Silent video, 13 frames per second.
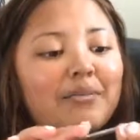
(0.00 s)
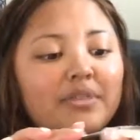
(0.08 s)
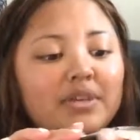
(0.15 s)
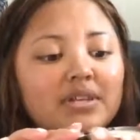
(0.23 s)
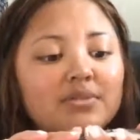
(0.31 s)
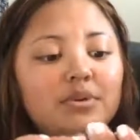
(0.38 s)

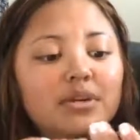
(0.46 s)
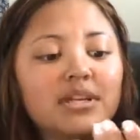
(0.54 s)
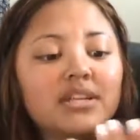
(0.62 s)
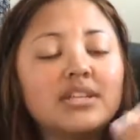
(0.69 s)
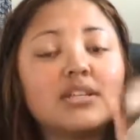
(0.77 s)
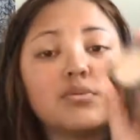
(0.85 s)
This one
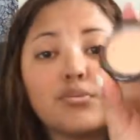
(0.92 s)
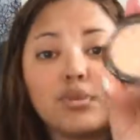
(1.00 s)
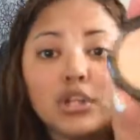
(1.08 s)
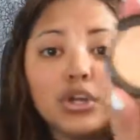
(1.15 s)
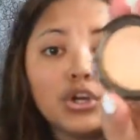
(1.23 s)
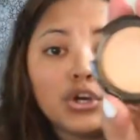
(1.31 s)
is a
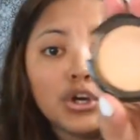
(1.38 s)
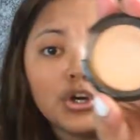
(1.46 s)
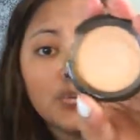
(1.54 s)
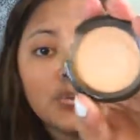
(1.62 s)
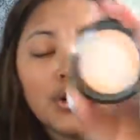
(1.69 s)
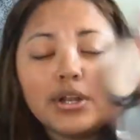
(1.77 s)
really
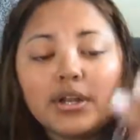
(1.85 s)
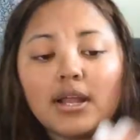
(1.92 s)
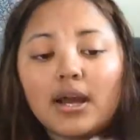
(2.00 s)
good one.